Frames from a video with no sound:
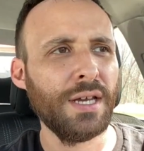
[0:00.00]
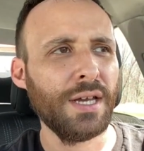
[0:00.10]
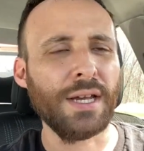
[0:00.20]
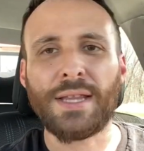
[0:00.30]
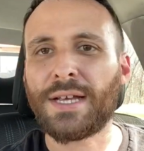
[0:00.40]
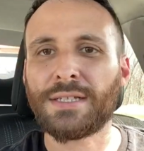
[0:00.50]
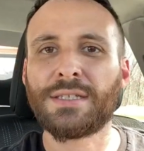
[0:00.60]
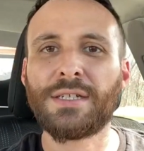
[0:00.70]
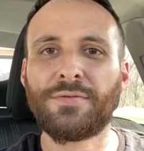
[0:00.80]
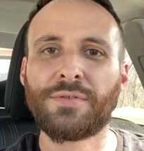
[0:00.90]
And that is
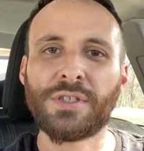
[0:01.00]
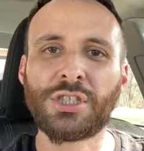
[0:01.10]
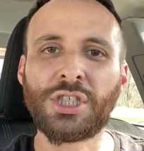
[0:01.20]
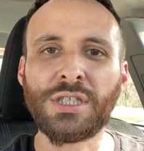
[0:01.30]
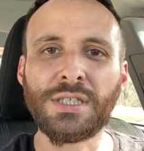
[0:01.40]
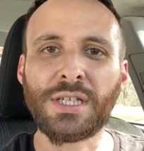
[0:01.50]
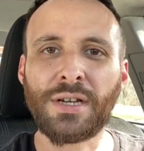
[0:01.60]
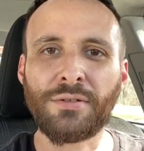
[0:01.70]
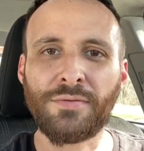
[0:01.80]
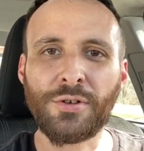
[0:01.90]
it for this cheat
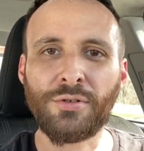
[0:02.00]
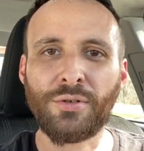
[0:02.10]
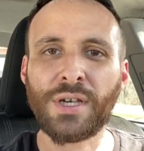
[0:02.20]
day review.